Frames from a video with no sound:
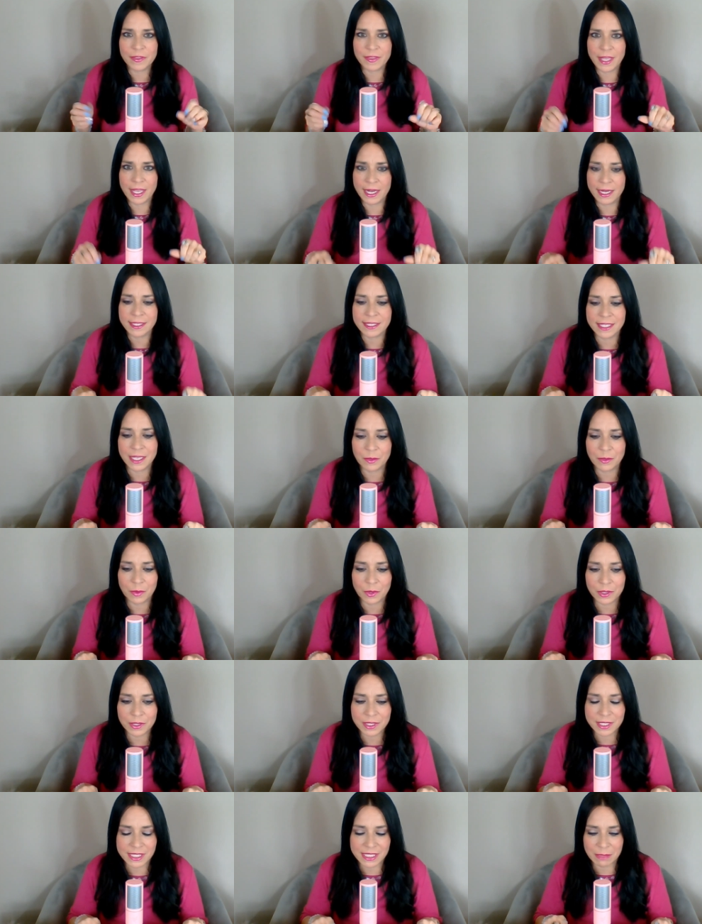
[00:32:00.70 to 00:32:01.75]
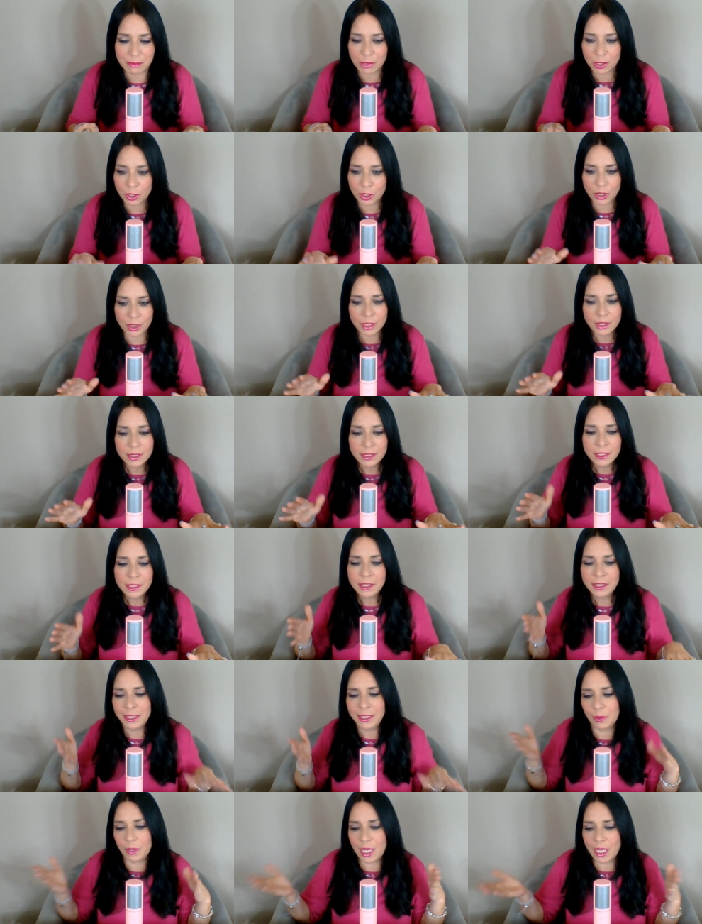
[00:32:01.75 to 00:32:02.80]
things that were similar.
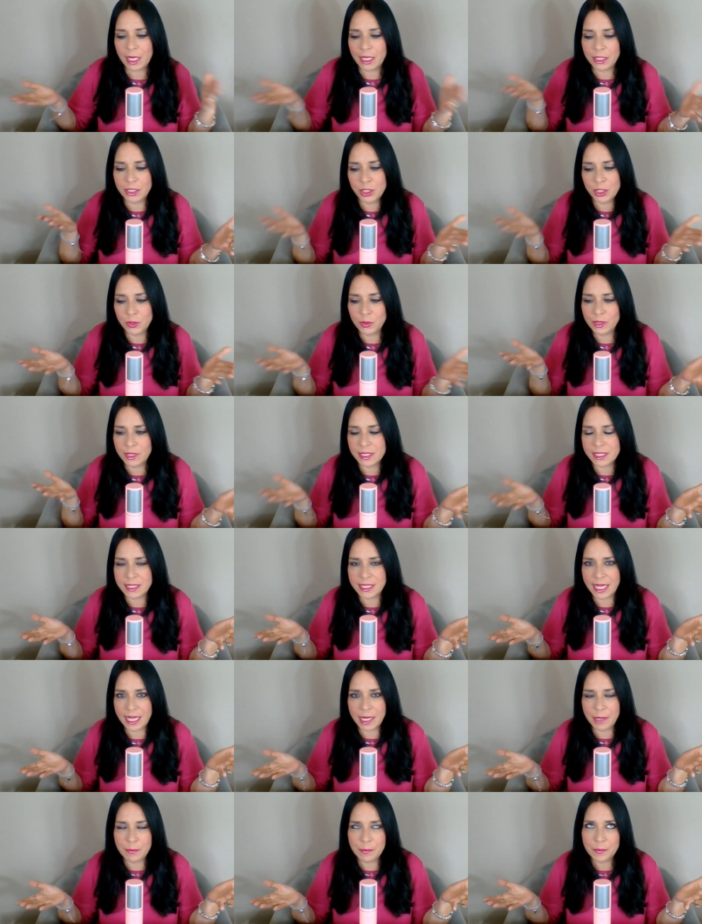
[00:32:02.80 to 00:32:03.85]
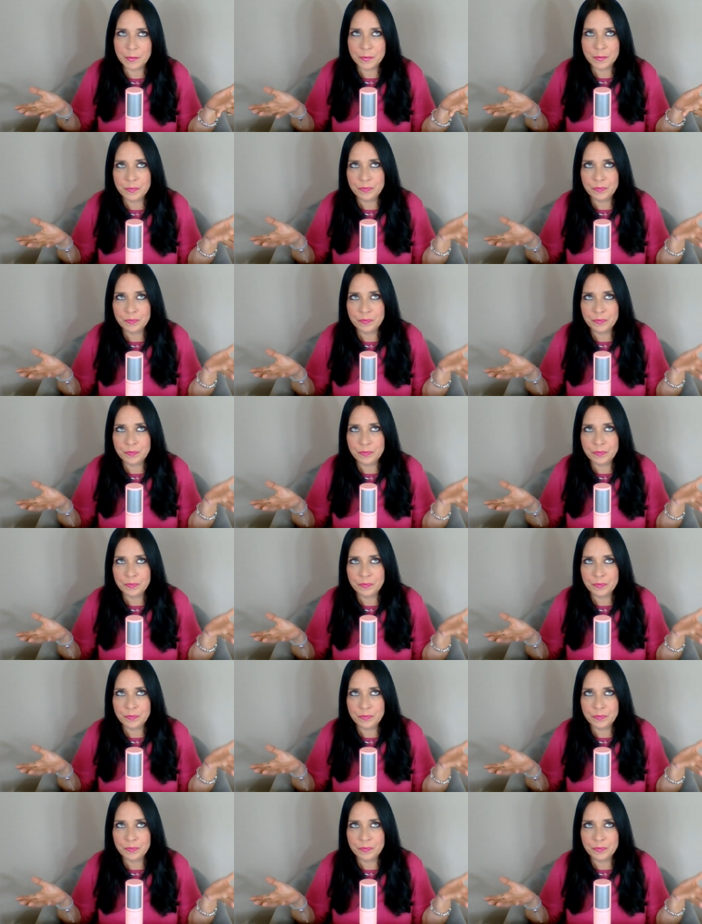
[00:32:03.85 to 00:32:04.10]
They were kind of doing the same